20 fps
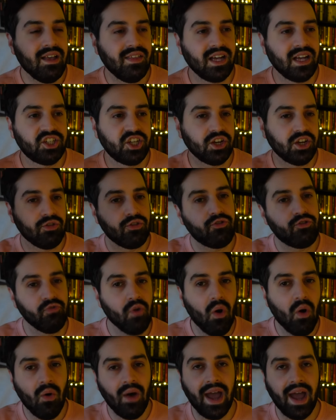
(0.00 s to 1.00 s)
that she can
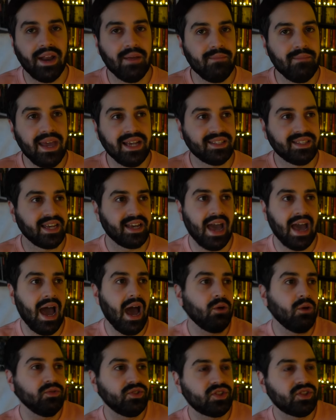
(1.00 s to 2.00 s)
throw, and it makes like a
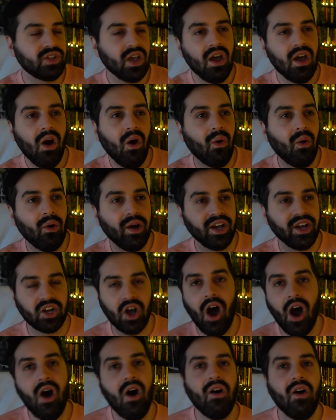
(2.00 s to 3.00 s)
house or a
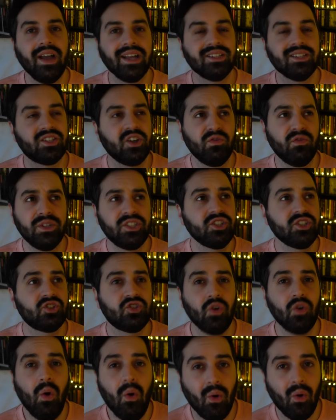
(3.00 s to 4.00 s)
car and stuff, which is
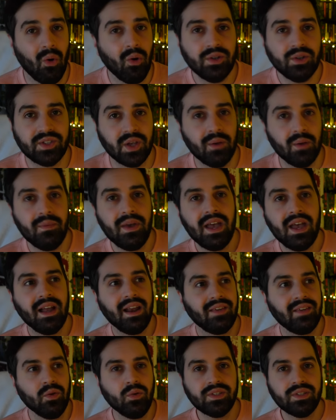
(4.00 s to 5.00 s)
so awesome.
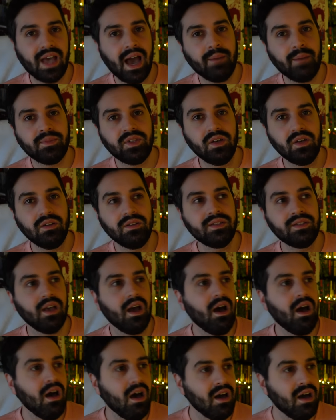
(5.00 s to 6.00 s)
Like those capsules,
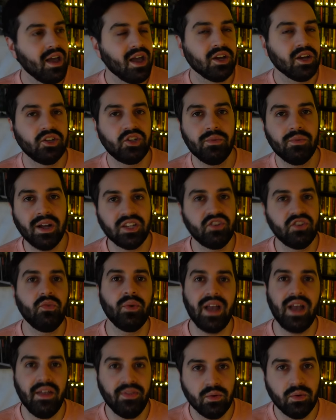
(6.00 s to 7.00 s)
ah, oh, could you imagine if
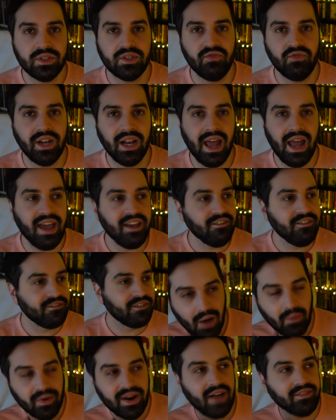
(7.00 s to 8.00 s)
we had those in real life?
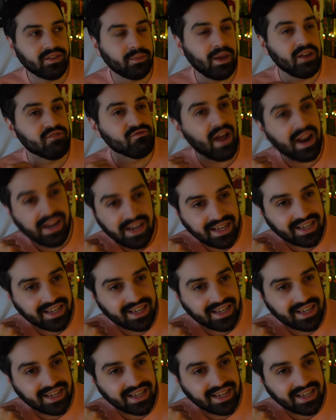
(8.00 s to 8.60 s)
I wouldn't have to pay rent